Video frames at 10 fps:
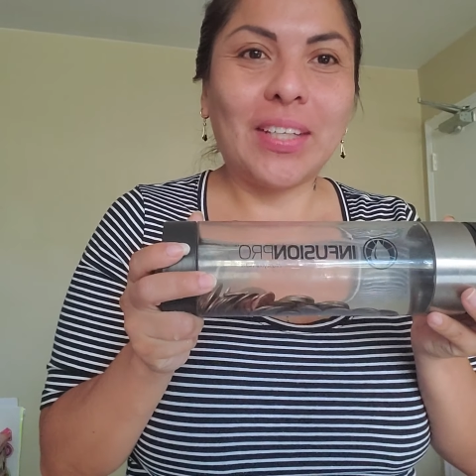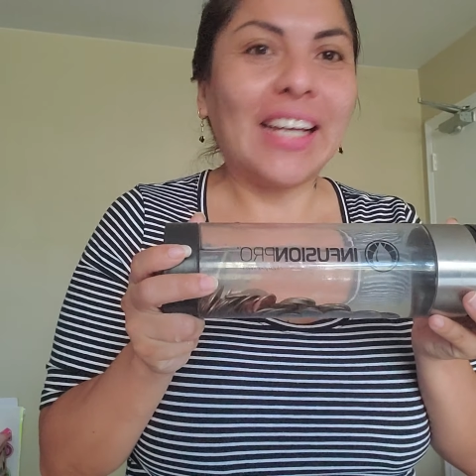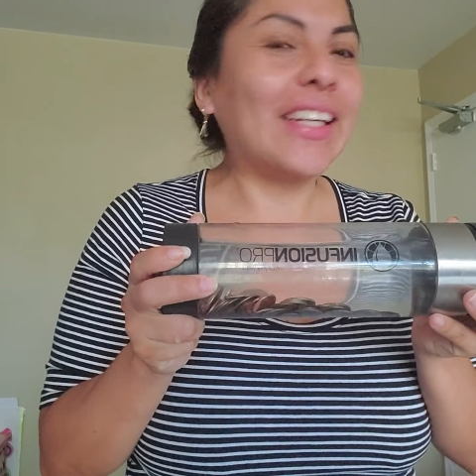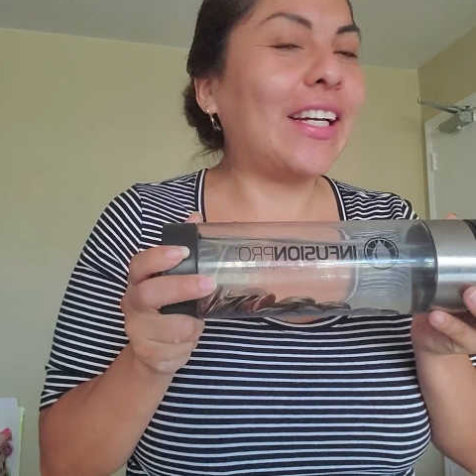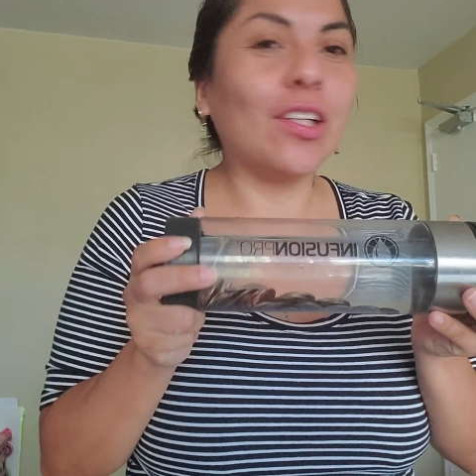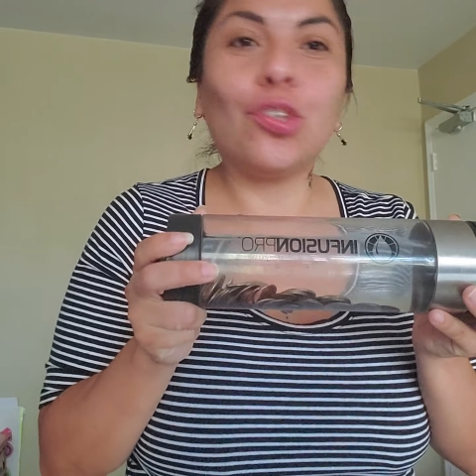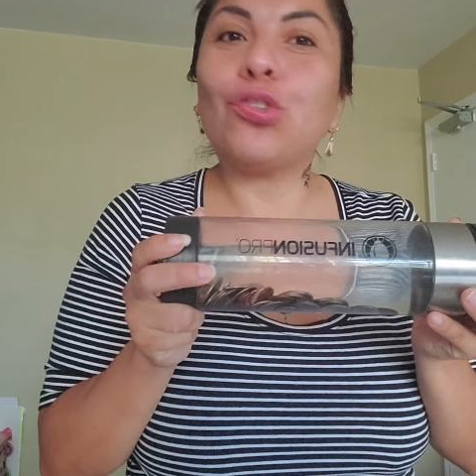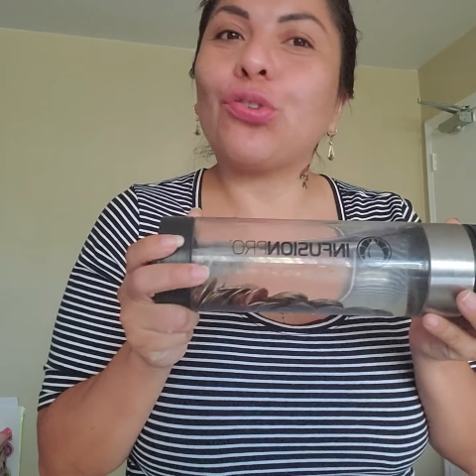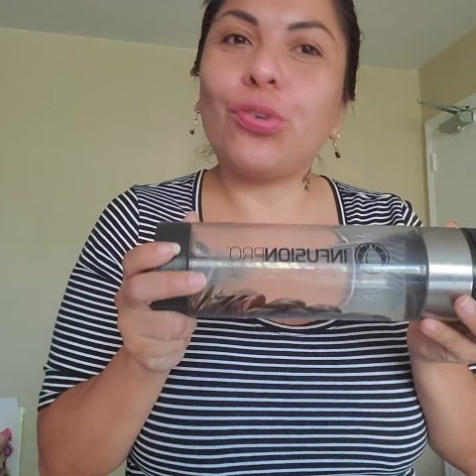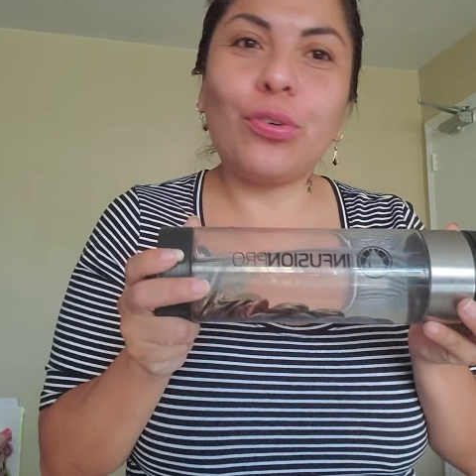I can't
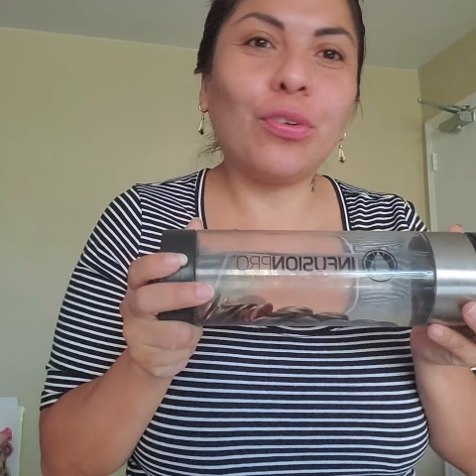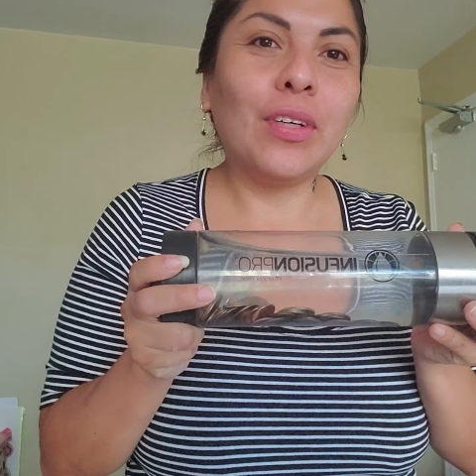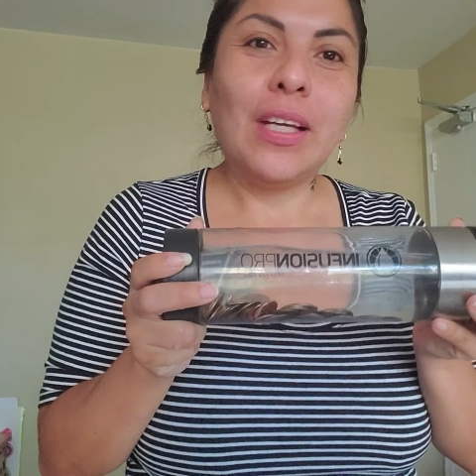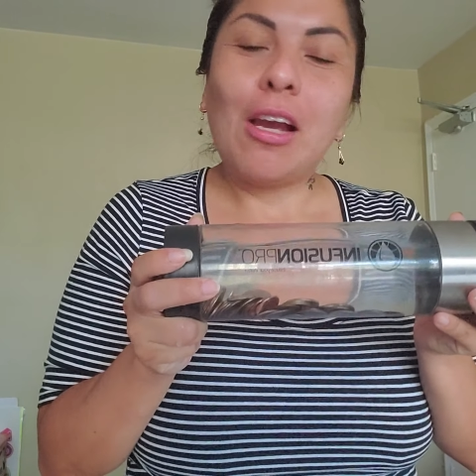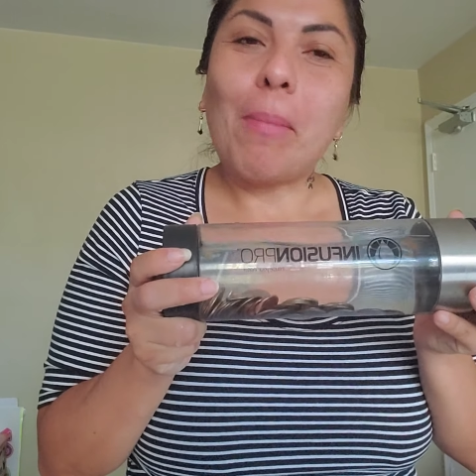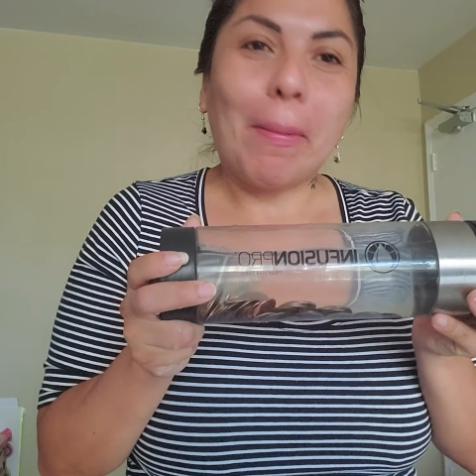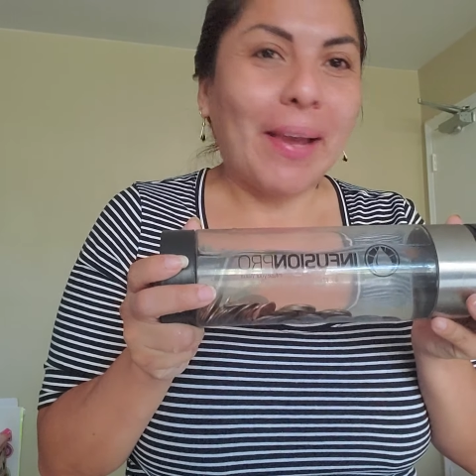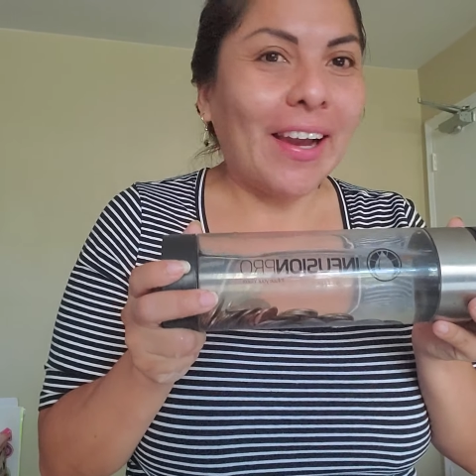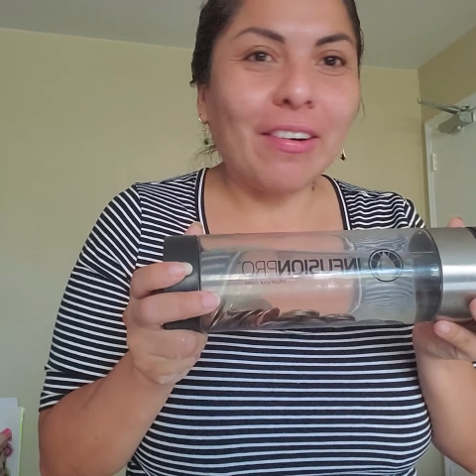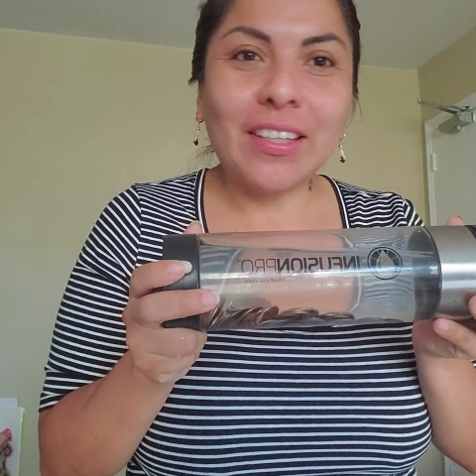control my
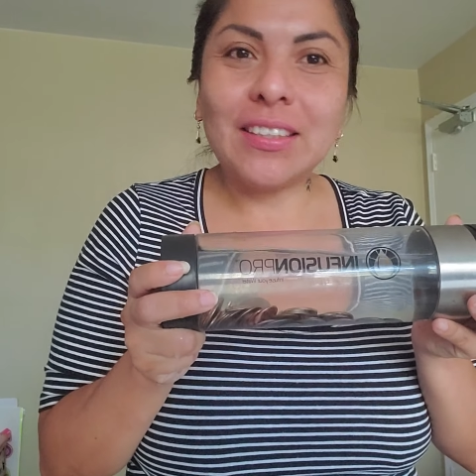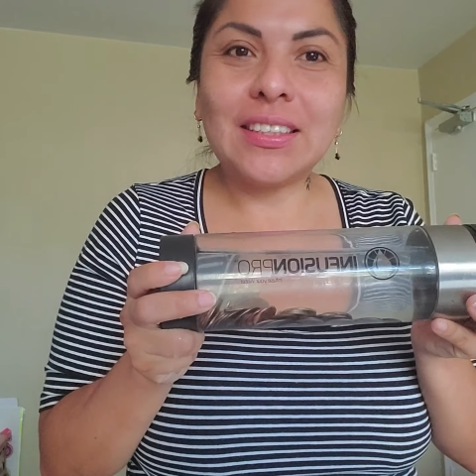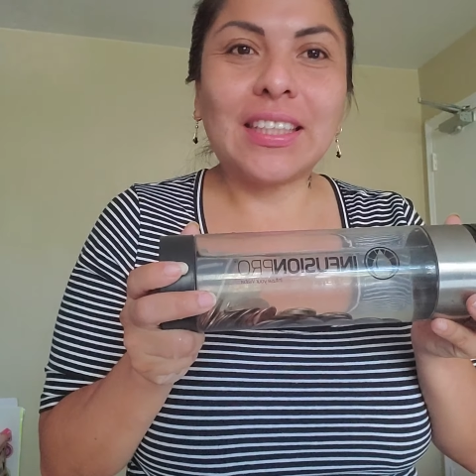parents.